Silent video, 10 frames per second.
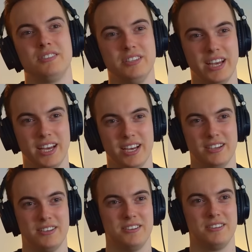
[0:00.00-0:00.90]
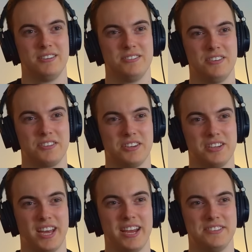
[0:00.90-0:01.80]
Yeah. She's got a
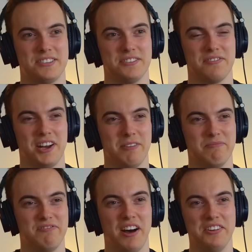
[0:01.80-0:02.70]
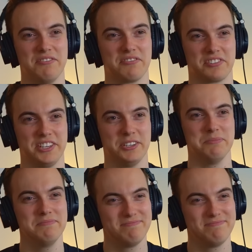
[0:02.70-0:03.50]
taste of fun and freedom.